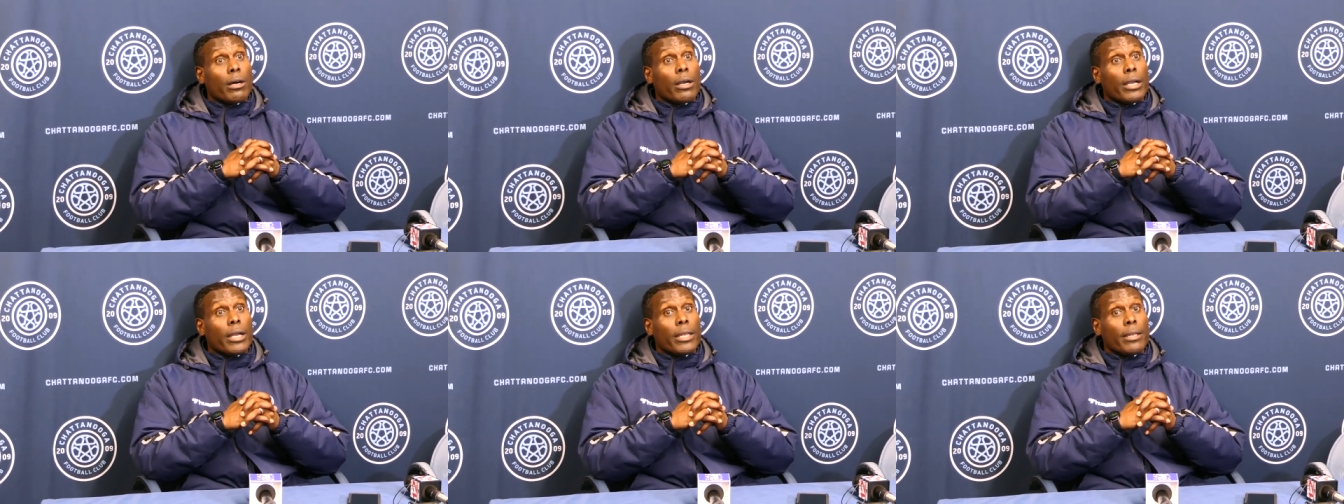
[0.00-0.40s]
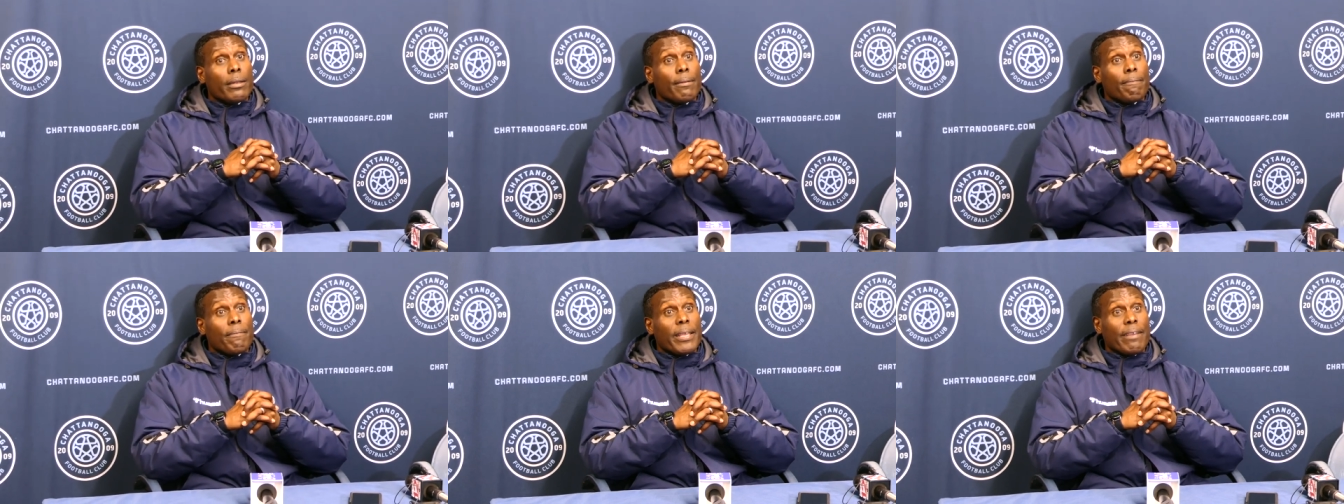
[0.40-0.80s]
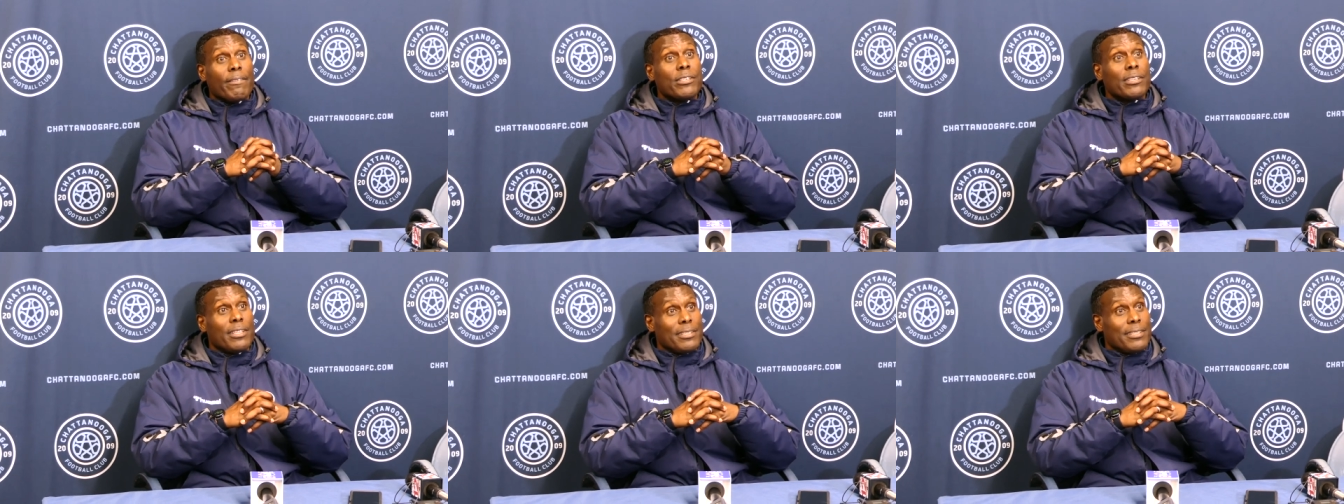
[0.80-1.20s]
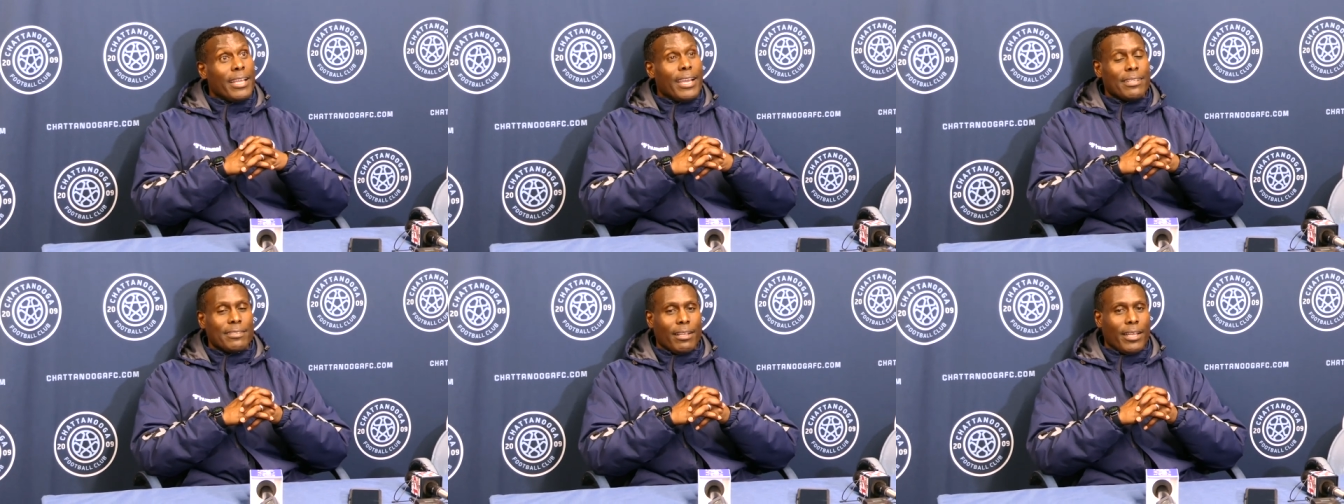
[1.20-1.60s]
And even to this
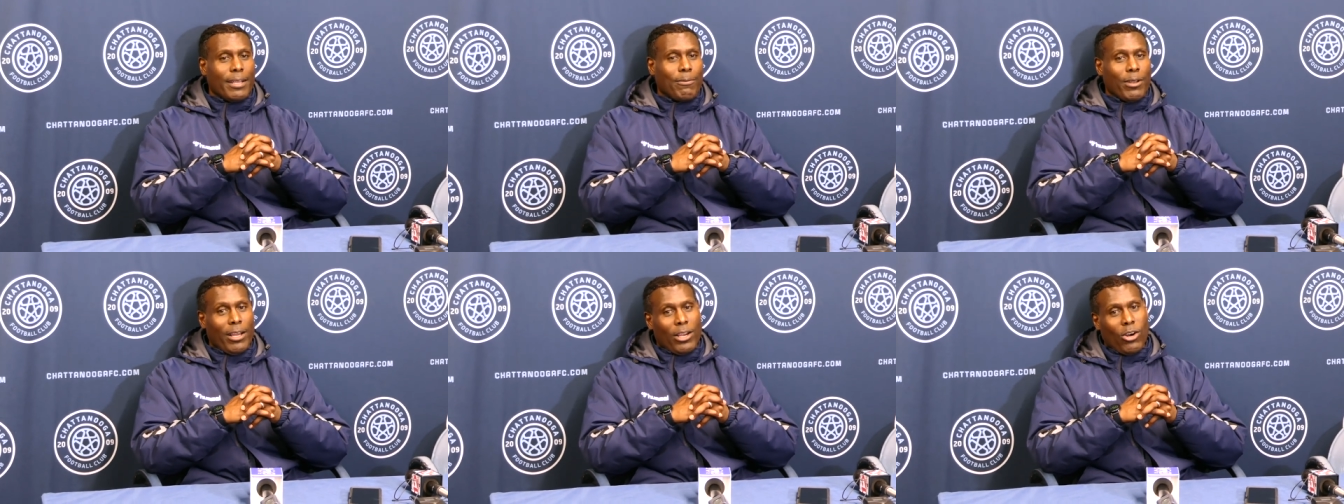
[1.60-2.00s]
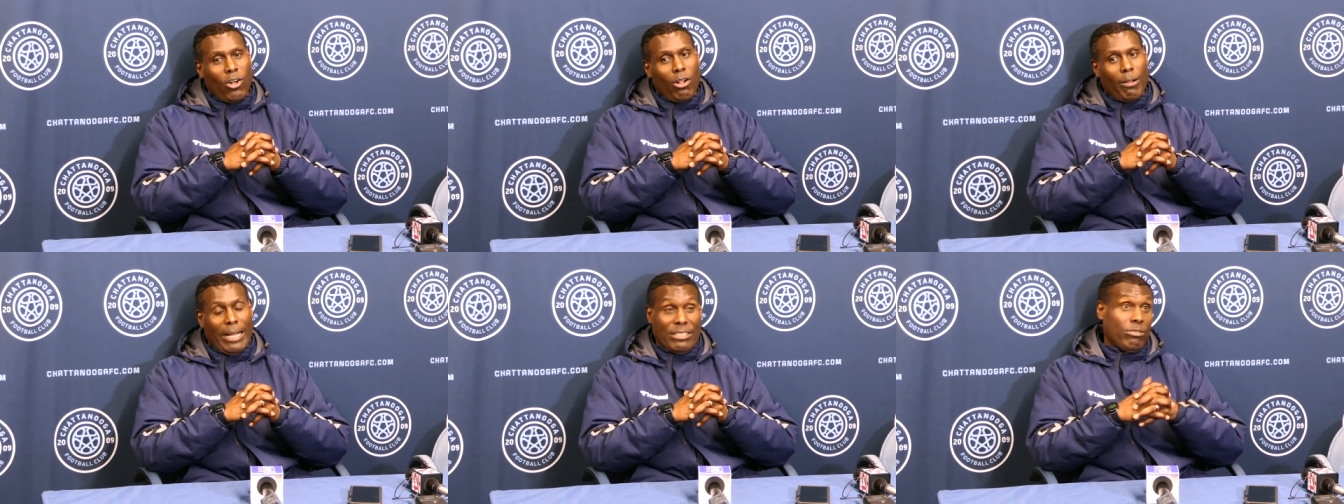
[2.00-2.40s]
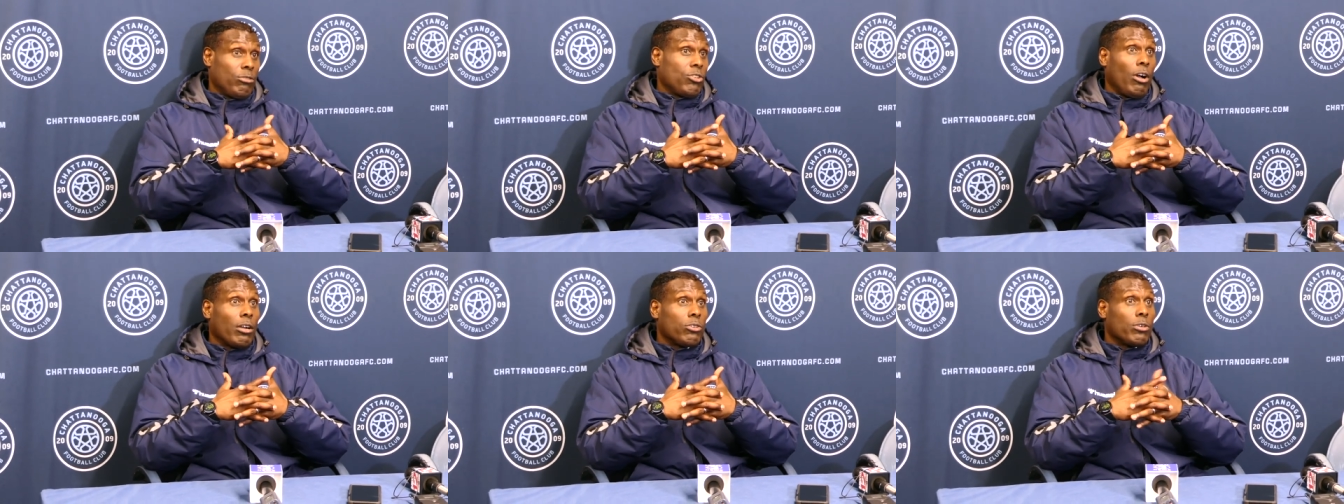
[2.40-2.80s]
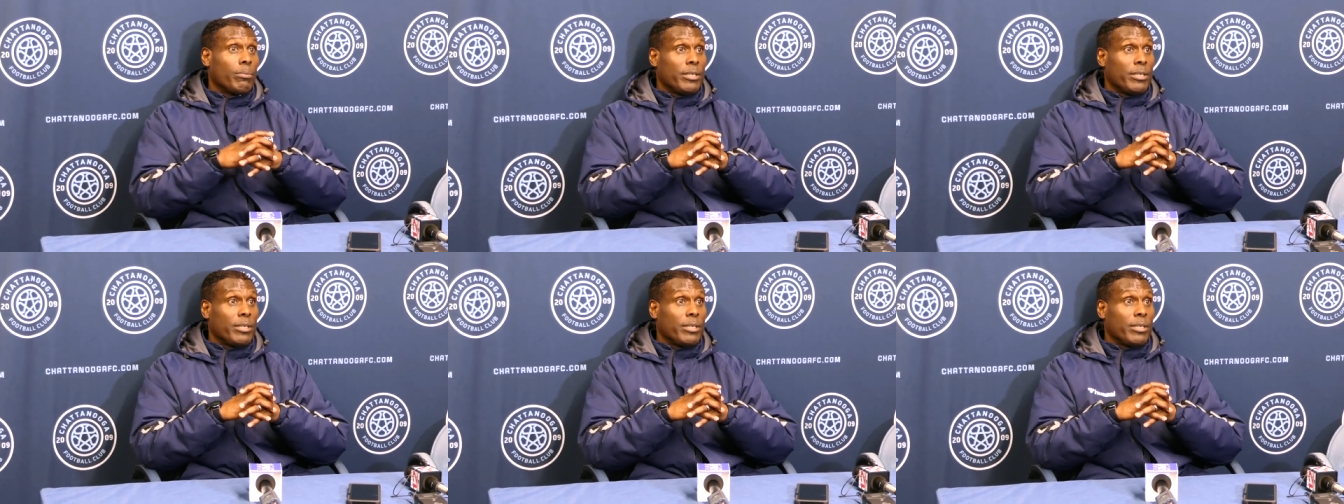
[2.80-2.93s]
day, it's like when I call, I still talk to him.